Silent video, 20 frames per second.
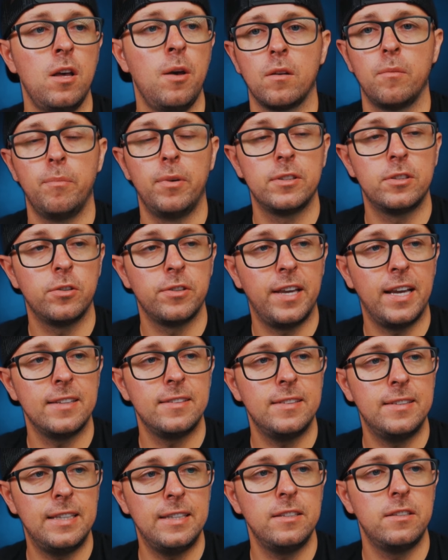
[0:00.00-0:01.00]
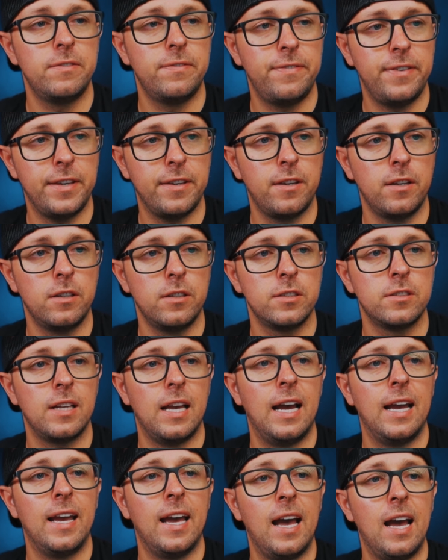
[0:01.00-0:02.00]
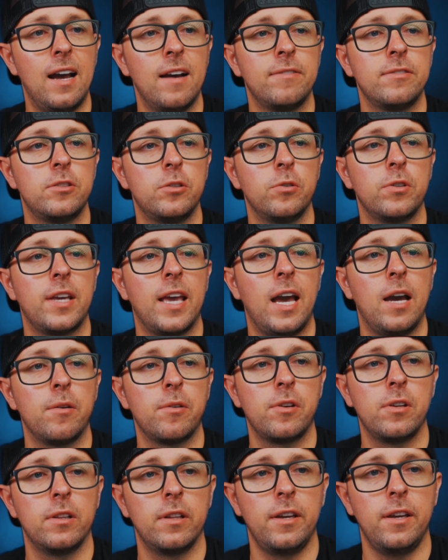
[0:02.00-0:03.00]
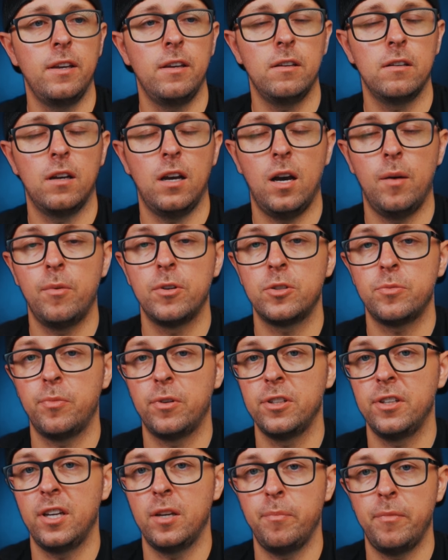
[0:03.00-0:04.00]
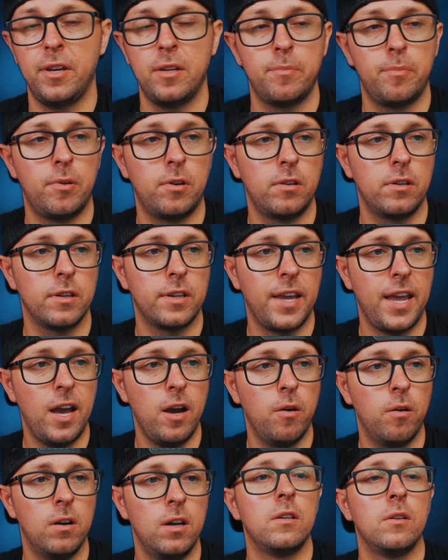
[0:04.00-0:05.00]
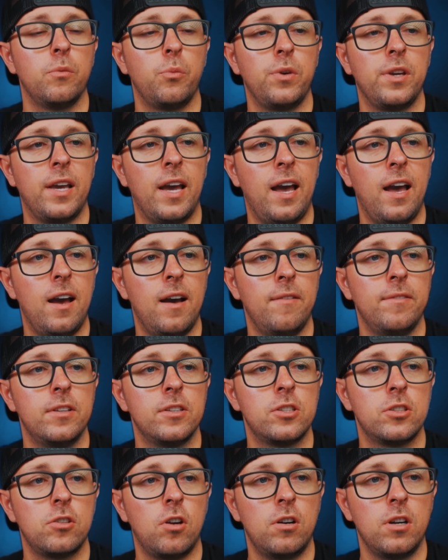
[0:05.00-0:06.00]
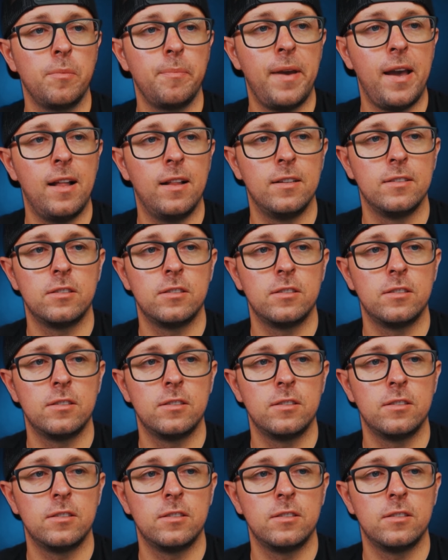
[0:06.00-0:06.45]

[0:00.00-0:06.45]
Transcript: But to get these figures, I have to calculate how much money I made per account. We have the starting balance.